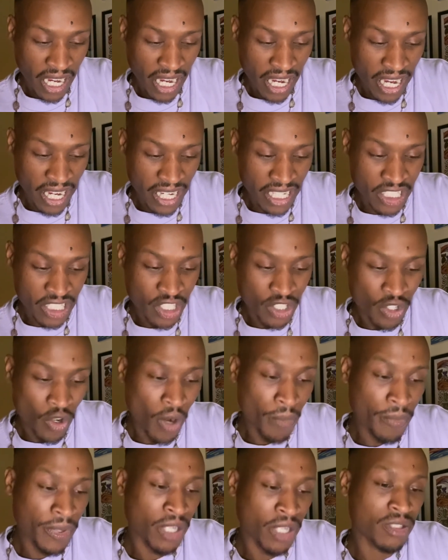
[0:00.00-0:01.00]
And
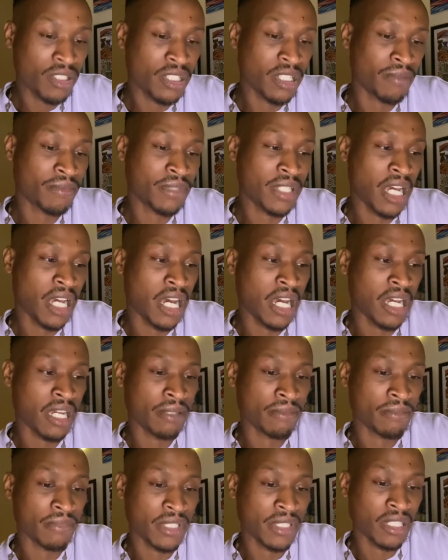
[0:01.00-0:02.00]
Scorpio
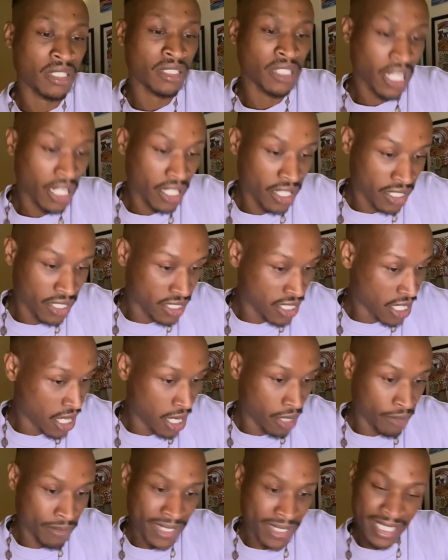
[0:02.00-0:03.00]
sometimes, a lot of the
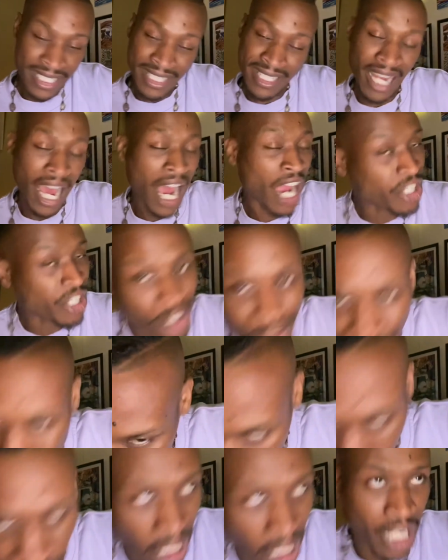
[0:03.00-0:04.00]
times, is not
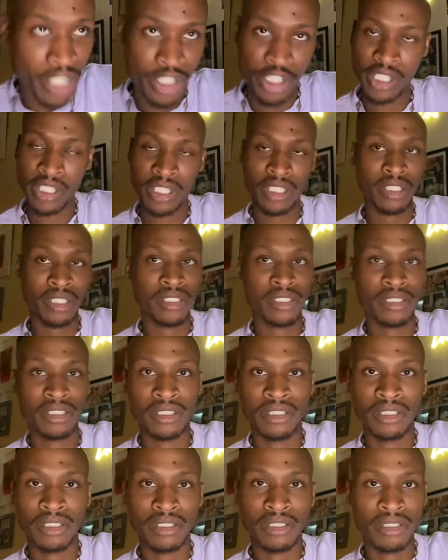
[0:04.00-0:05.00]
using logic
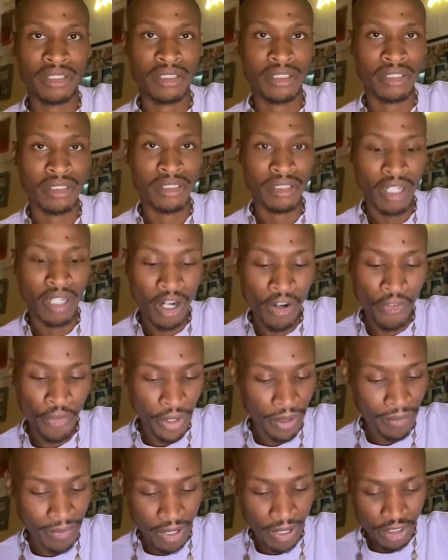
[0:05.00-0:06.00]
over
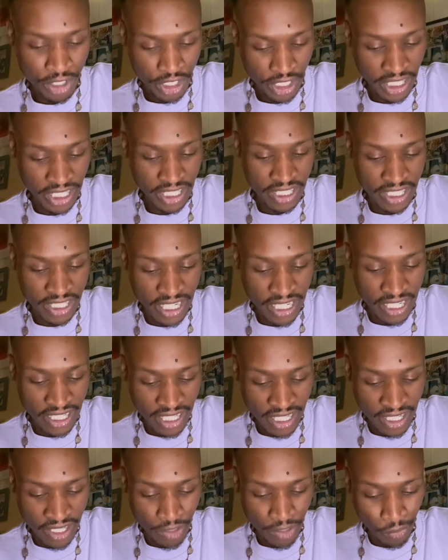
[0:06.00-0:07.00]
emotion. It, it,
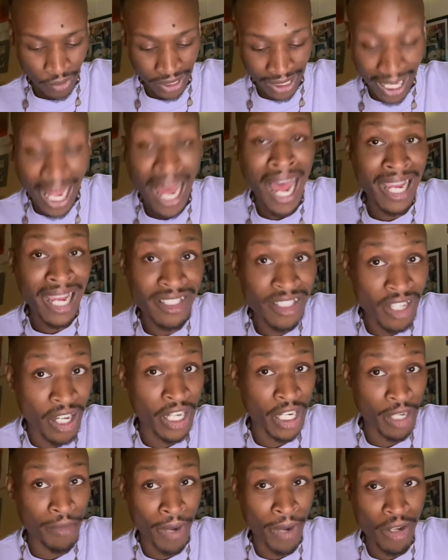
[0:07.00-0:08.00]
it relies on
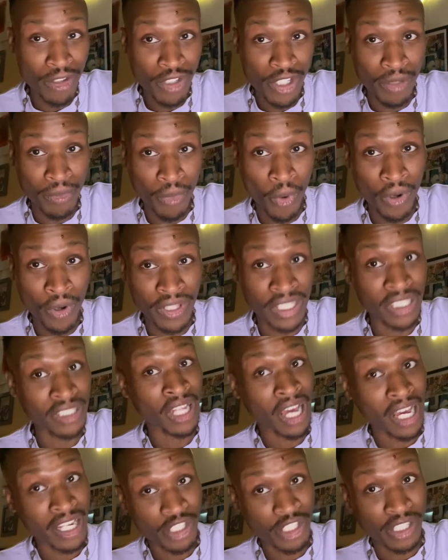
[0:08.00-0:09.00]
emotion more than
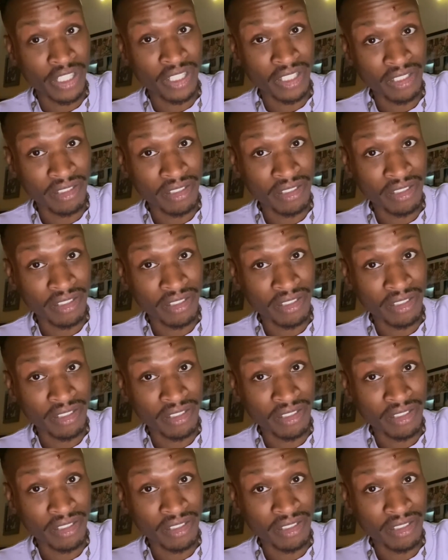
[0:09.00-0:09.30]
logic,